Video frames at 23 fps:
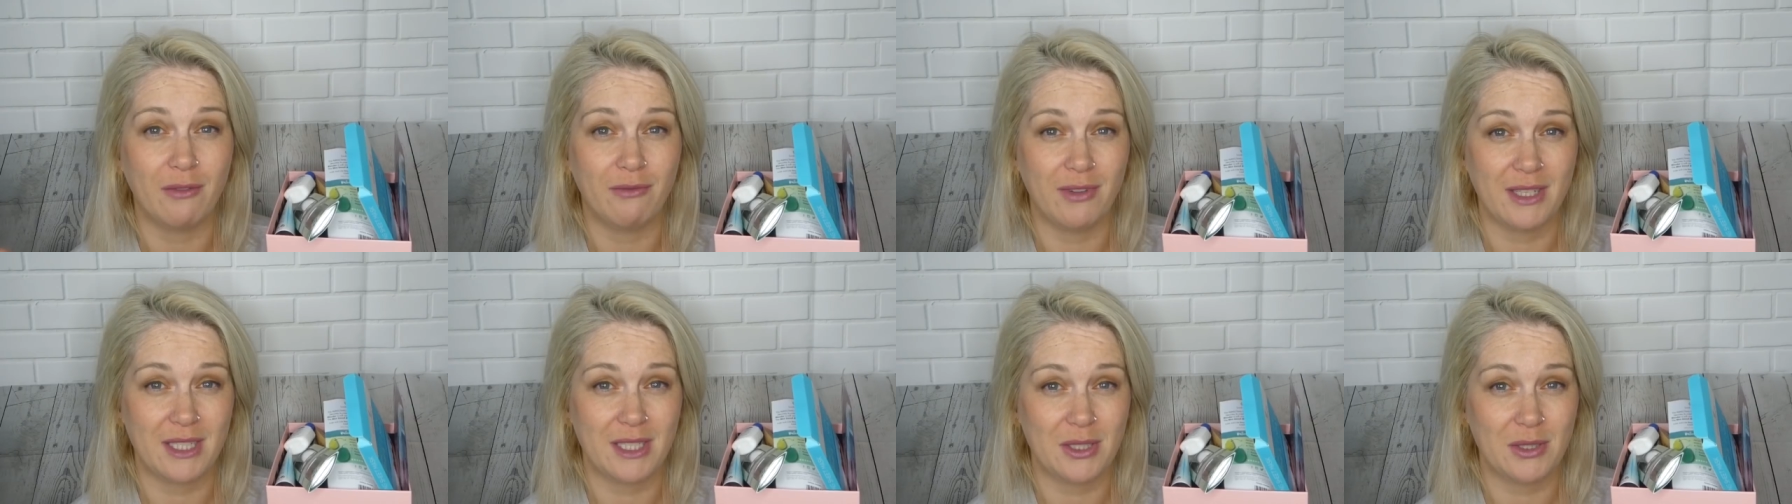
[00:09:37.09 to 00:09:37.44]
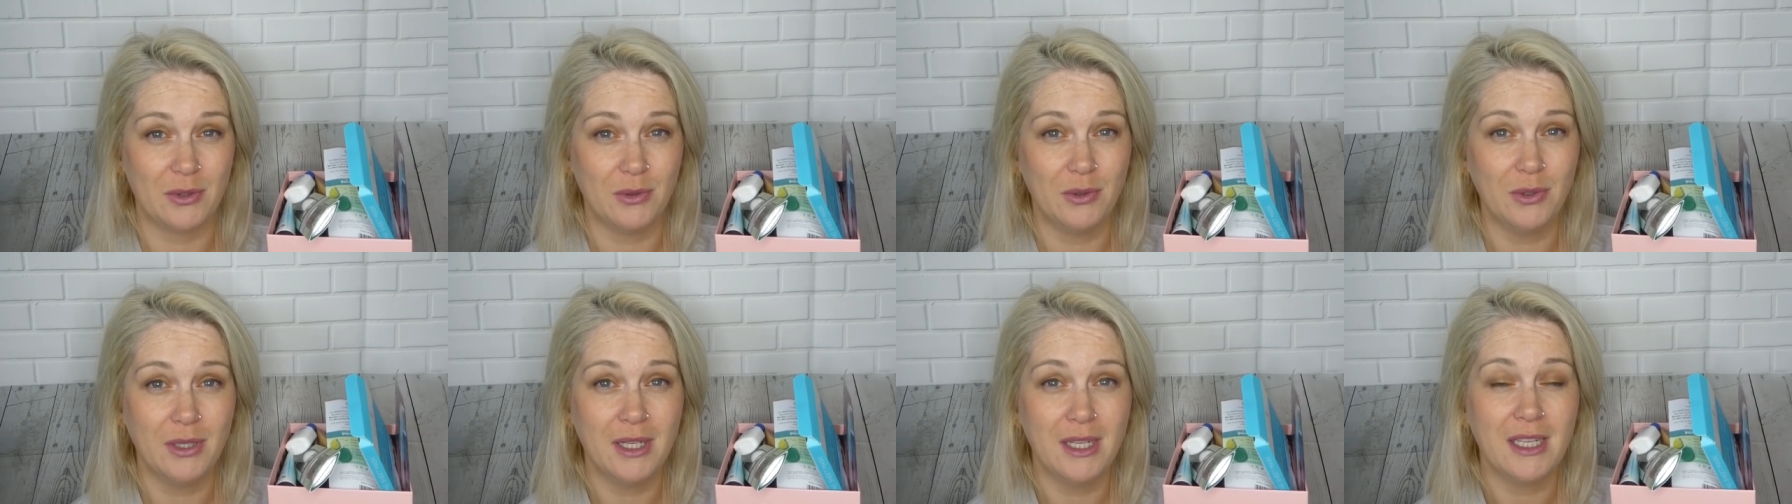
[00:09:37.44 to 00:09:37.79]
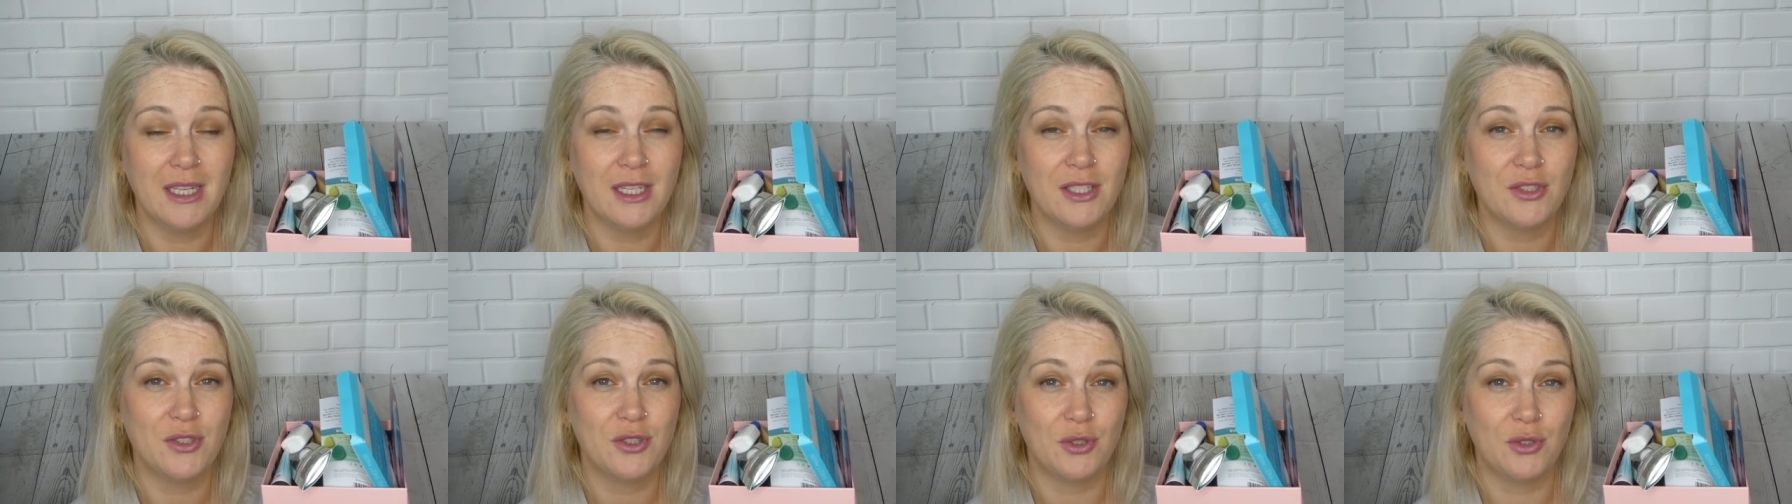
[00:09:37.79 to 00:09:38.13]
video
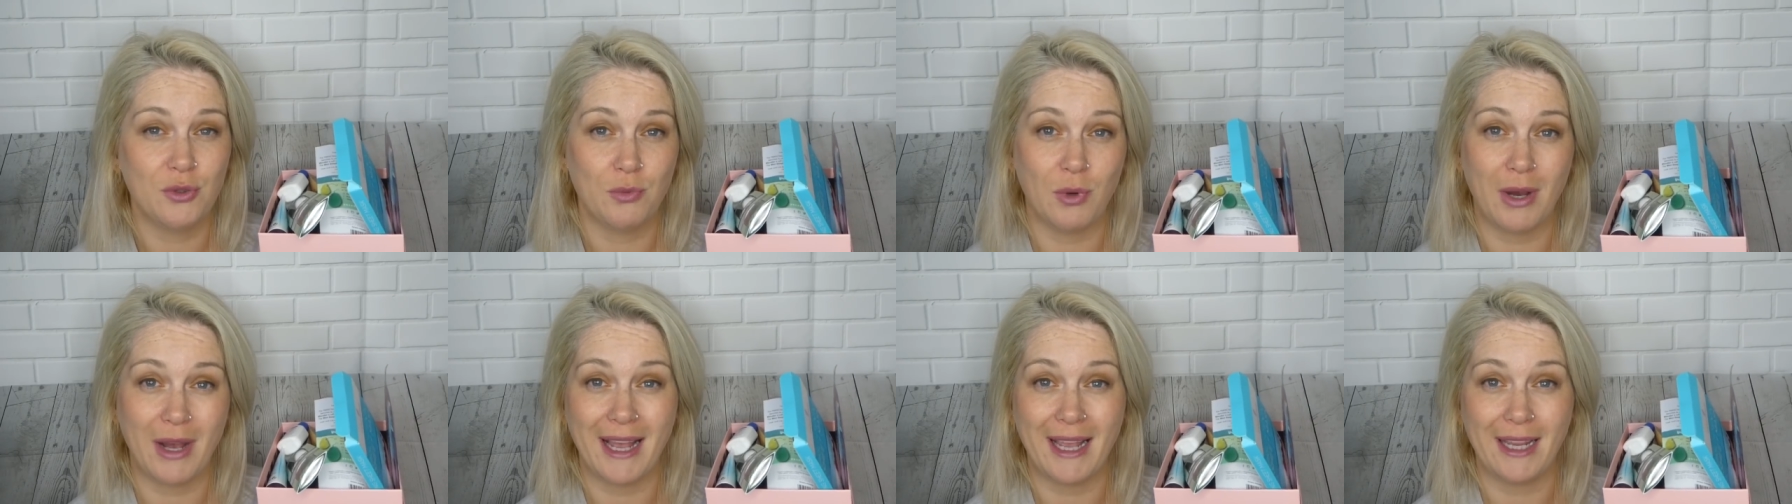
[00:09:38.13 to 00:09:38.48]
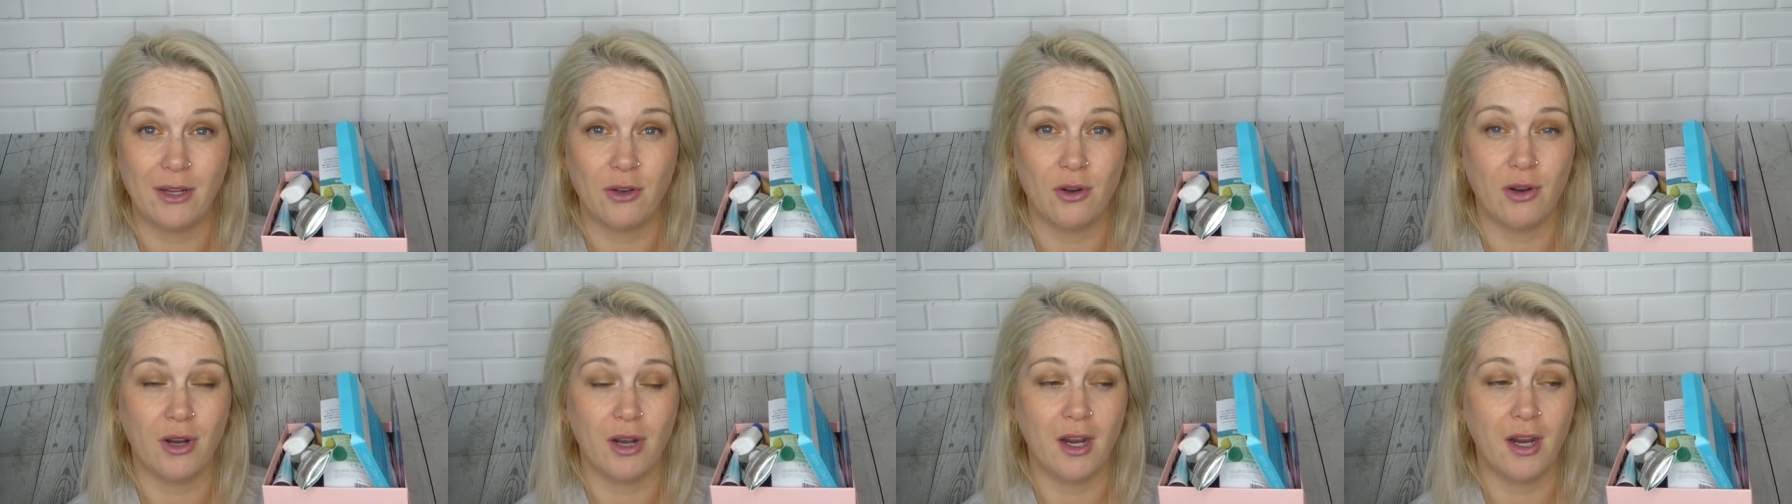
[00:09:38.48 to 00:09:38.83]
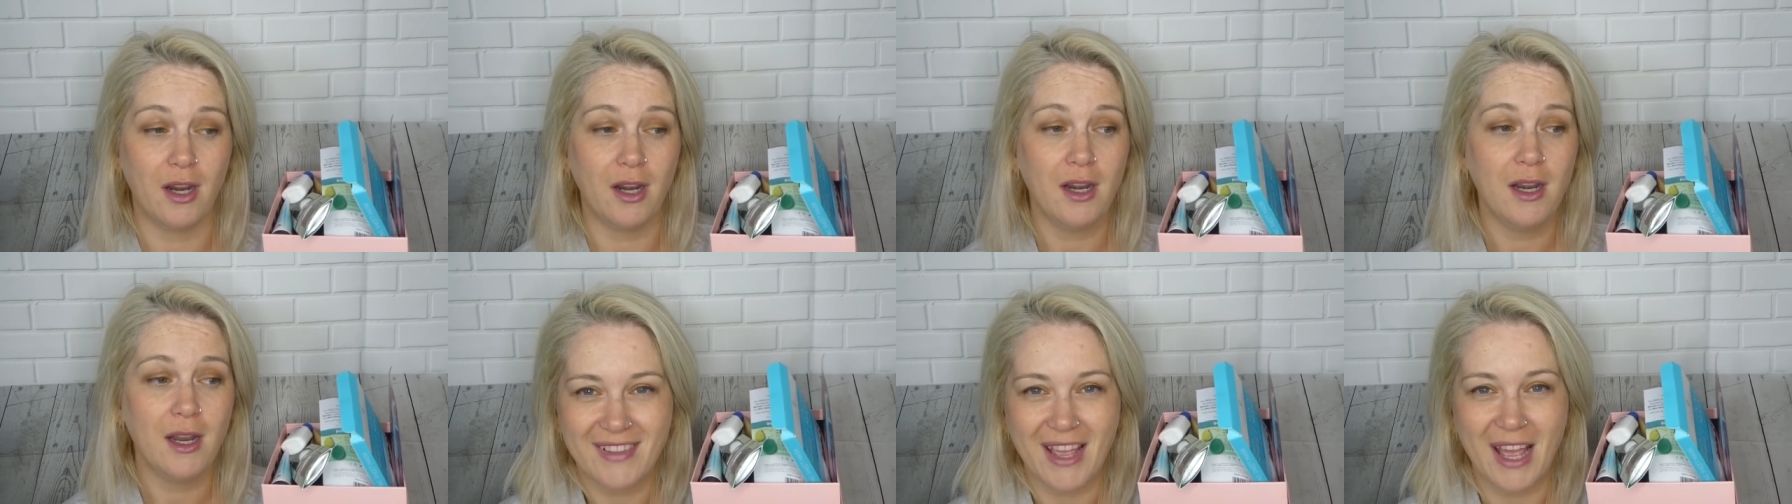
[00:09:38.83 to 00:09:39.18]
to what I got
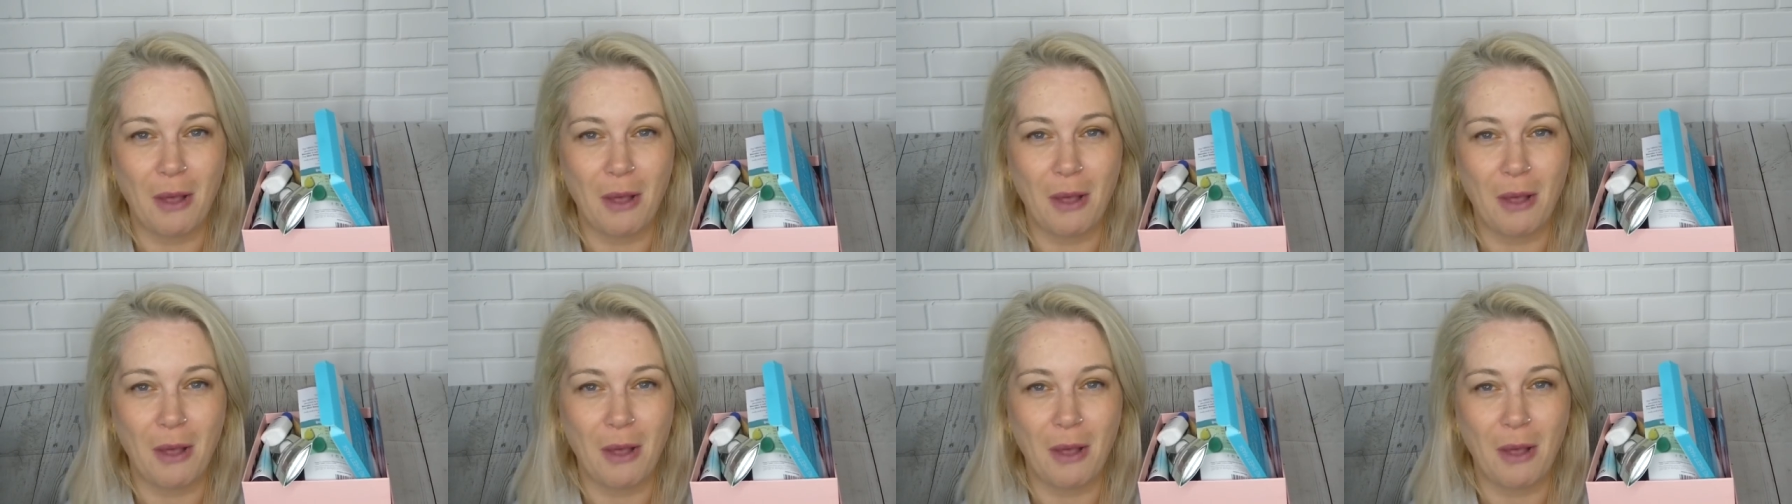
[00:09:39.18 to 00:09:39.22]
her.